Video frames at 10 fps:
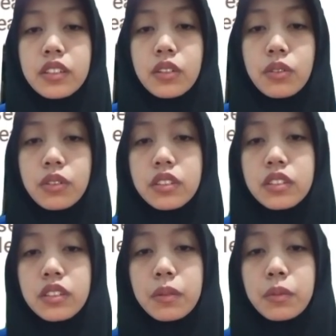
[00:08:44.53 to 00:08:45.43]

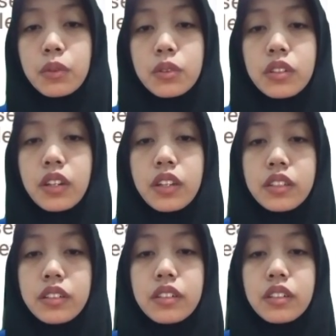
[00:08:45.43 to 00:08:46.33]
queries, among
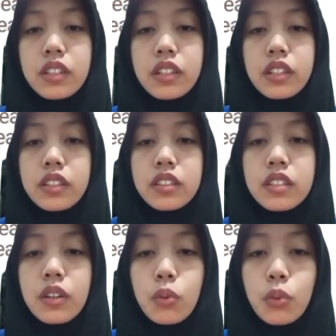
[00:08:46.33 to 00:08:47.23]
others. It
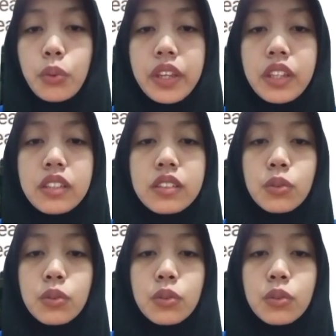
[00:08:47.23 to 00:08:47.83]
is a way